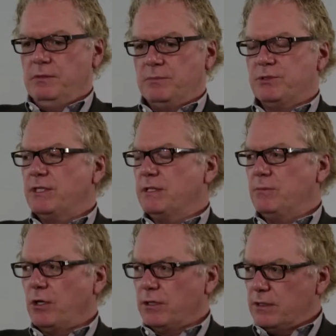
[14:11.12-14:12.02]
upset the
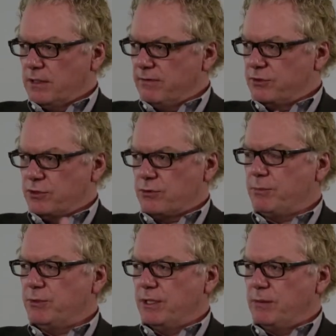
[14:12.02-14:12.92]
market and they've
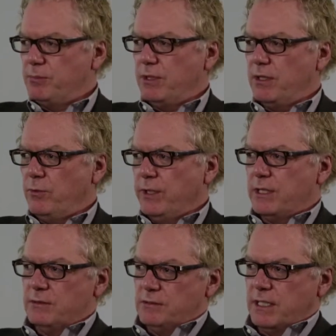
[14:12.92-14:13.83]
disrupted it, but we
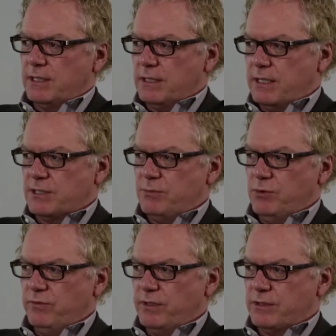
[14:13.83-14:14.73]
can take the next
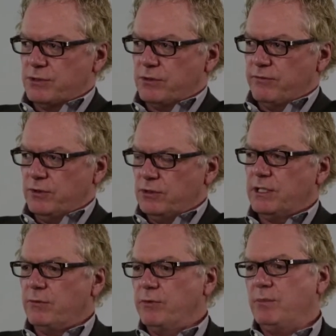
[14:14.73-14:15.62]
move there. So if you
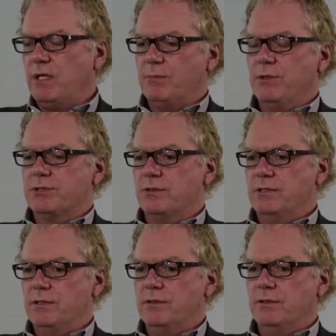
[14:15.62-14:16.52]
look at what
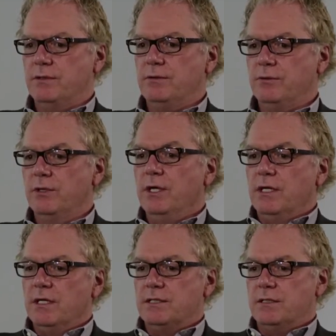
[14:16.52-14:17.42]
Blockbuster didn't do,
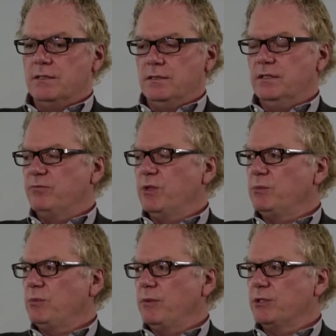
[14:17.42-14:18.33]
is it didn't give
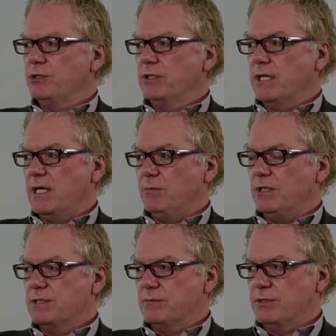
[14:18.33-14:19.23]
people permission to
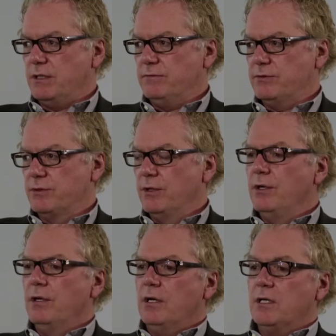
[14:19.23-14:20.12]
cannibalize themselves.
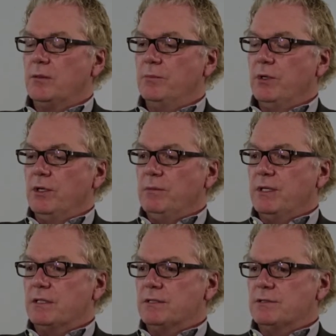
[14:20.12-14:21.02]

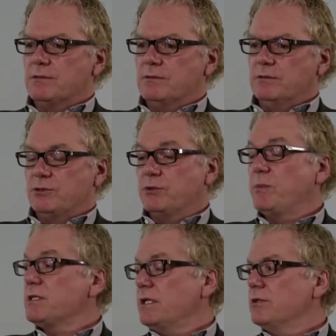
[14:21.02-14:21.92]
Because it's
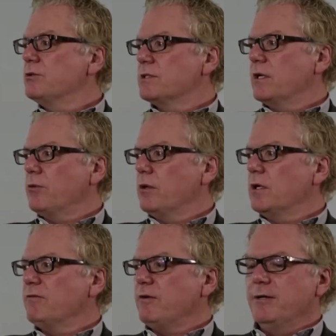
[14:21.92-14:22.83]
best not to use that
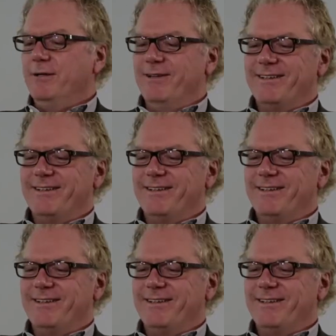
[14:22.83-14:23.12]
word, I find.